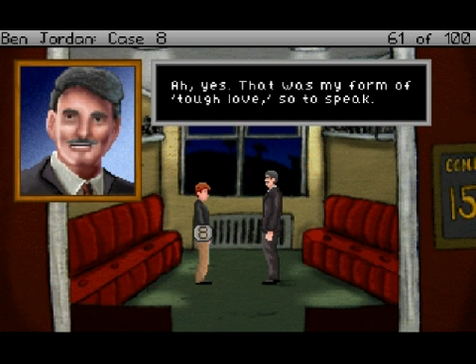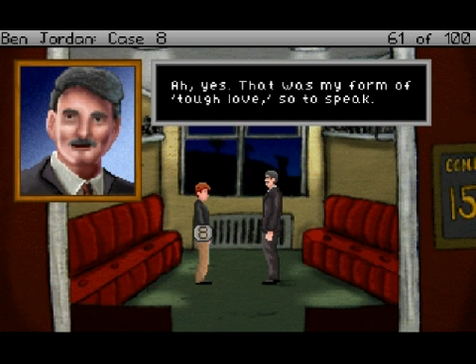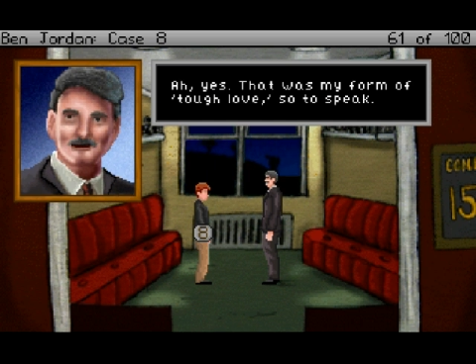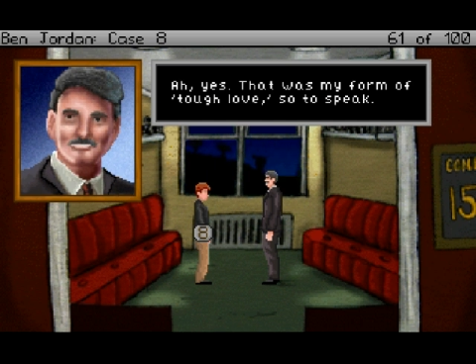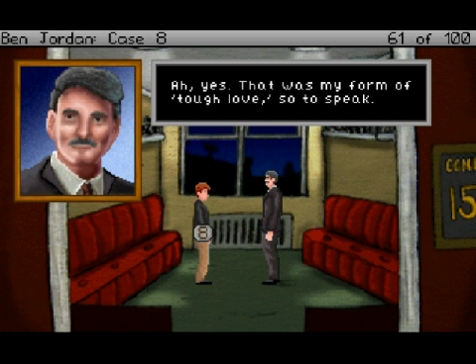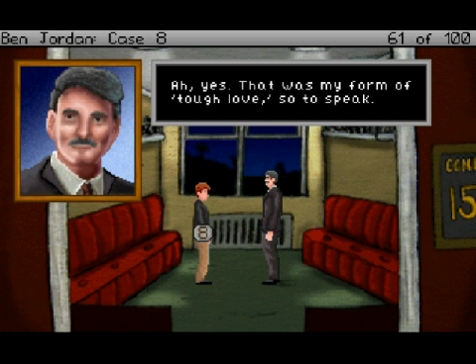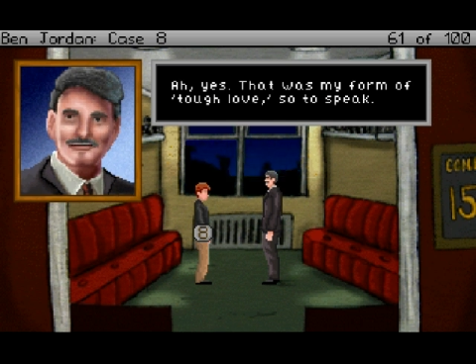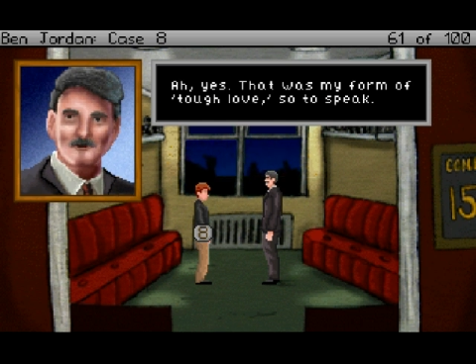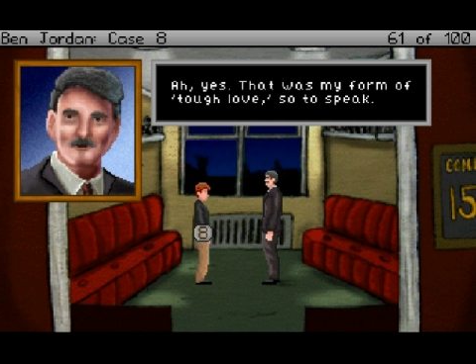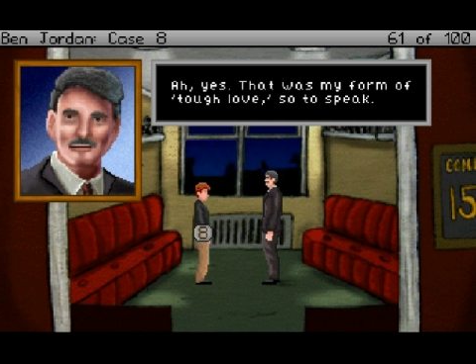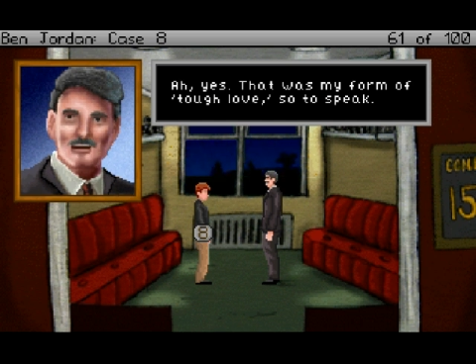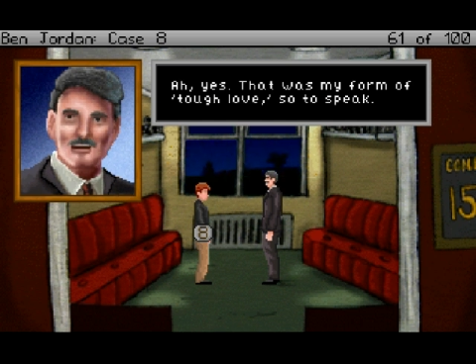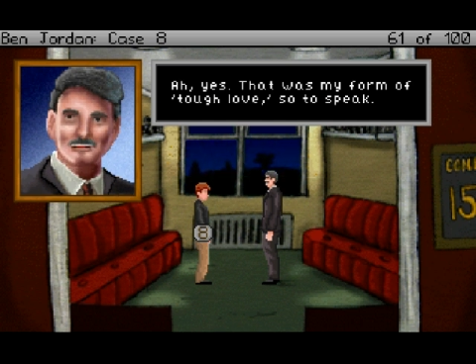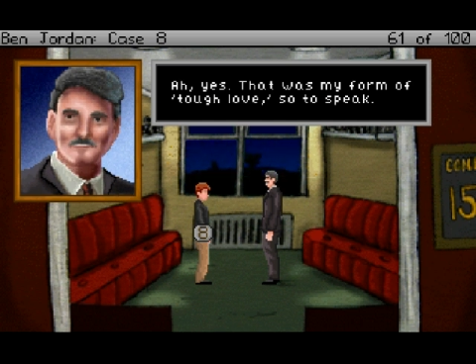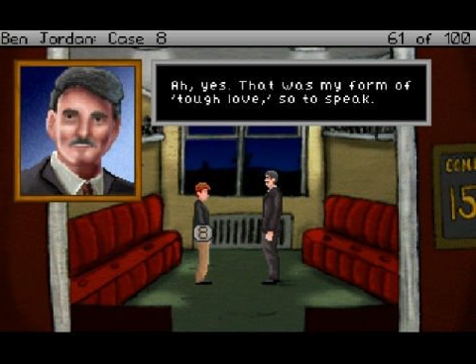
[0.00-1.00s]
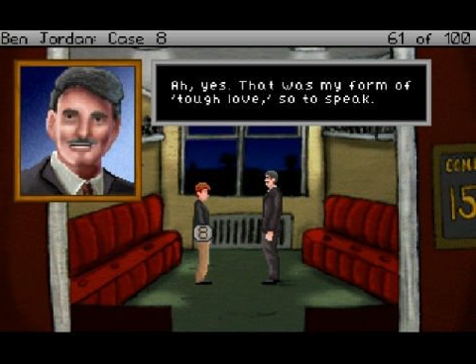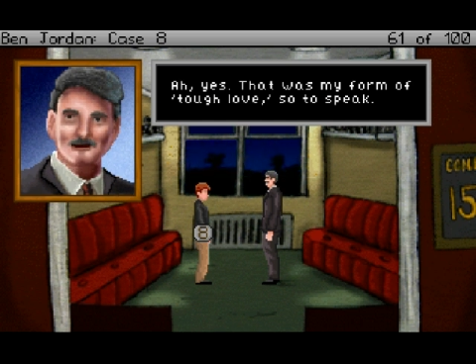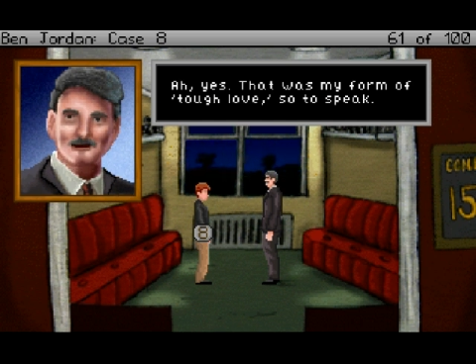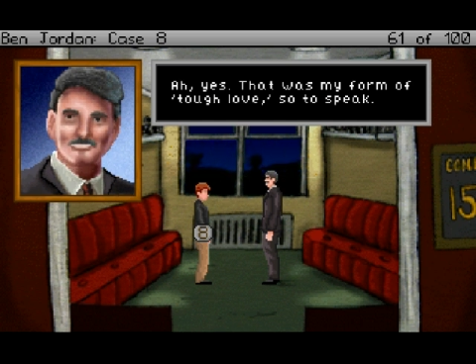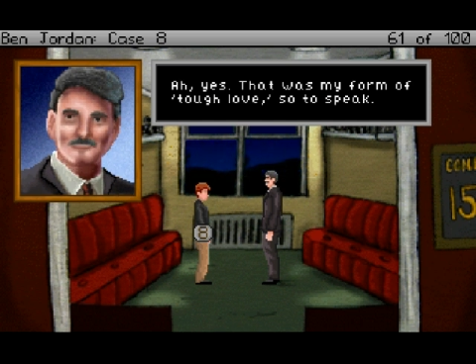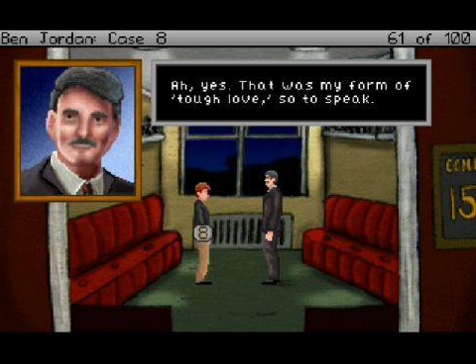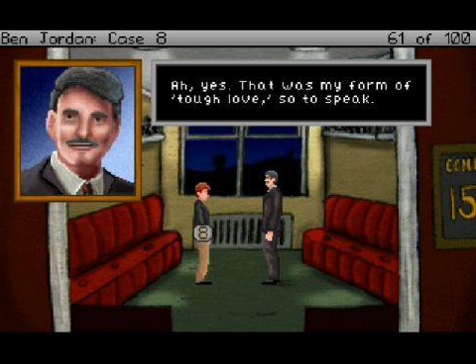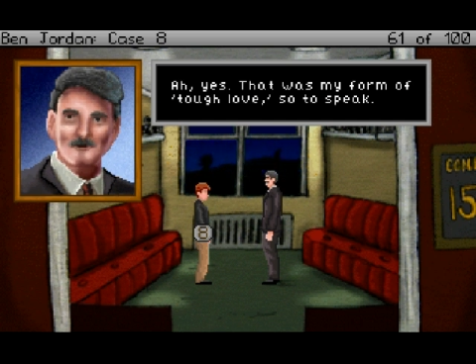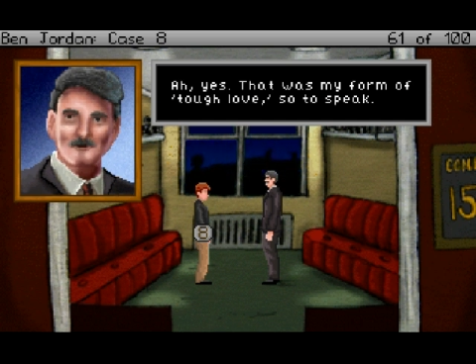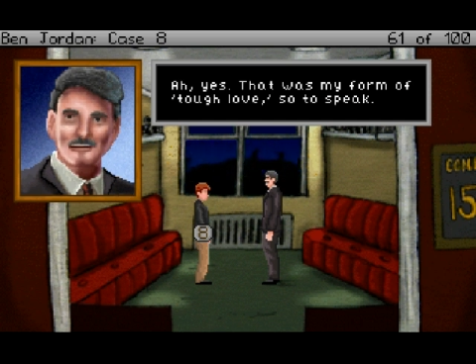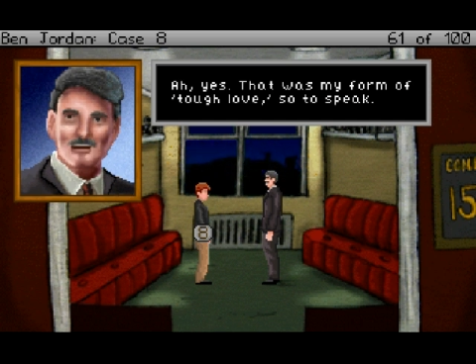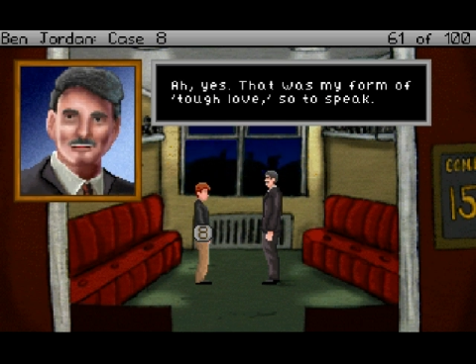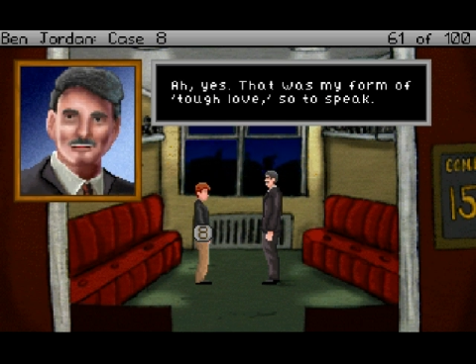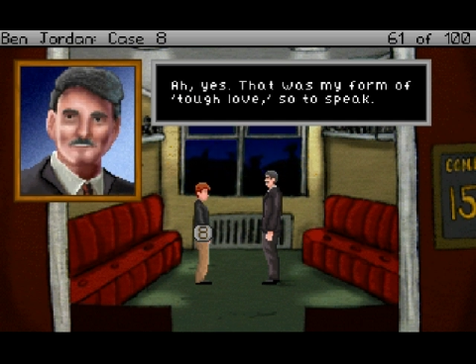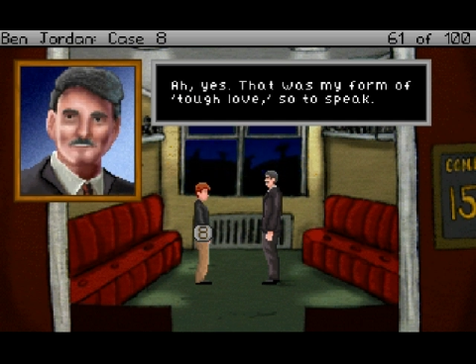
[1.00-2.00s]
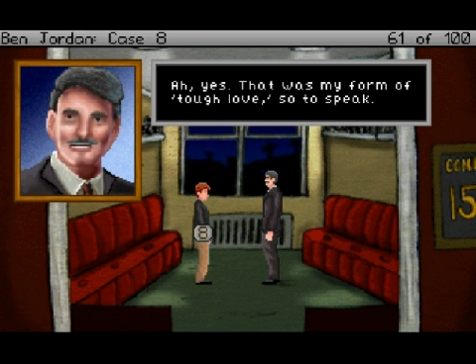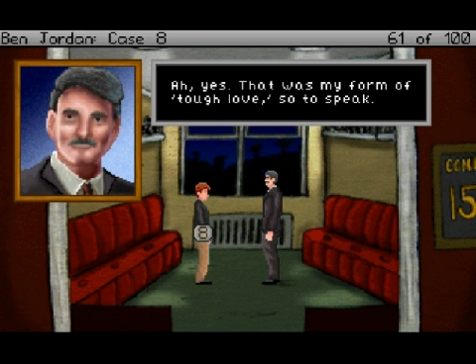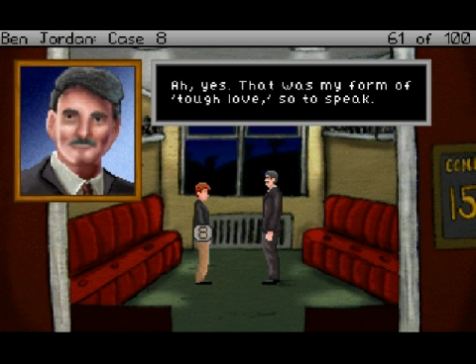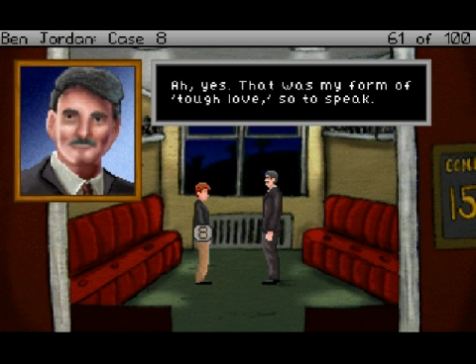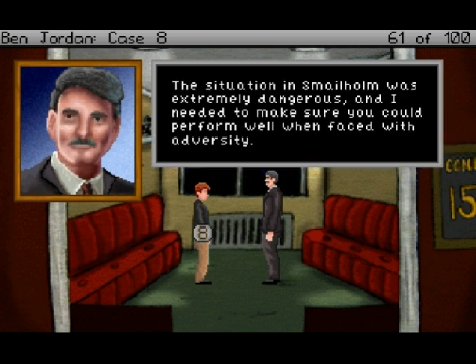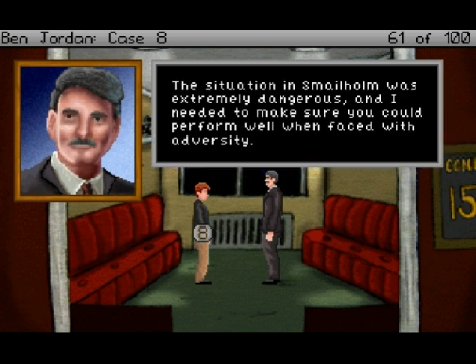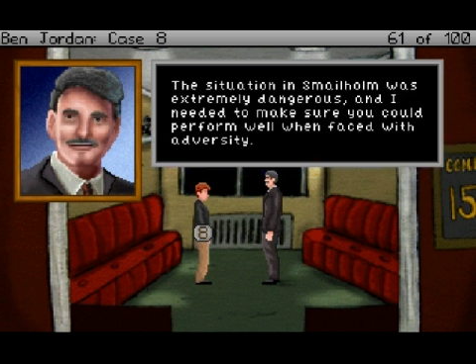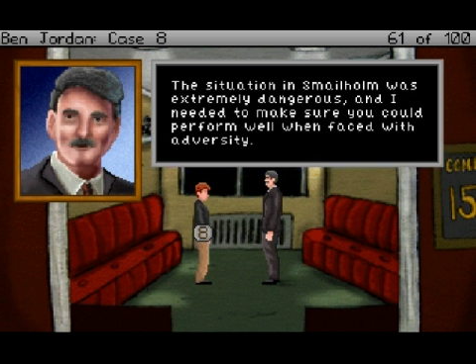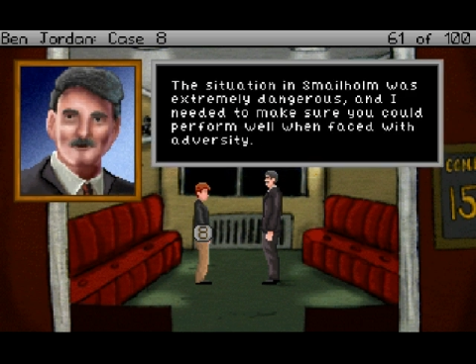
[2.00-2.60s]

form of tough love, so to speak.